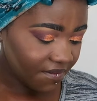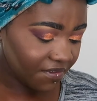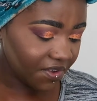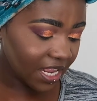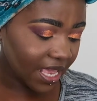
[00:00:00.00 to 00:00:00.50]

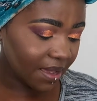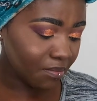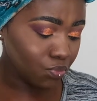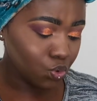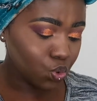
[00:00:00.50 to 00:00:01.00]
Fill It
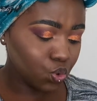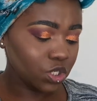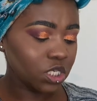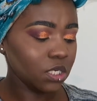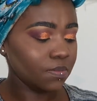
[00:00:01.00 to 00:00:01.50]

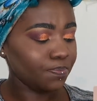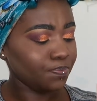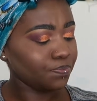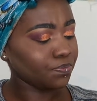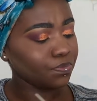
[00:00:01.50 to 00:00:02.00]
Mood
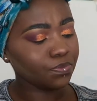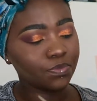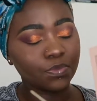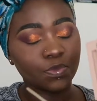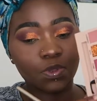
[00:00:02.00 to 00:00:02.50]

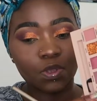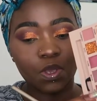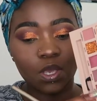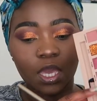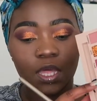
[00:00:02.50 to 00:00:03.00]

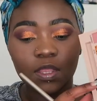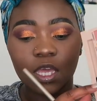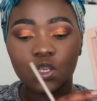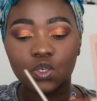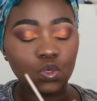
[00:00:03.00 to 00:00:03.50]
and
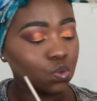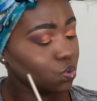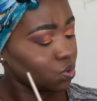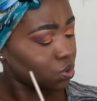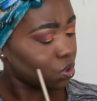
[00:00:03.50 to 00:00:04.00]
then
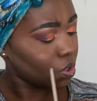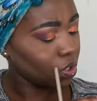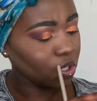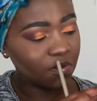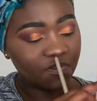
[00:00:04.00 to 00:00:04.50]
use
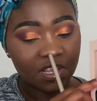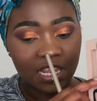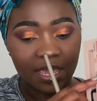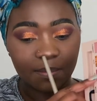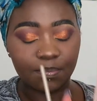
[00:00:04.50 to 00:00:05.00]

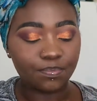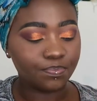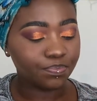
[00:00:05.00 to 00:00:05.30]
excellent.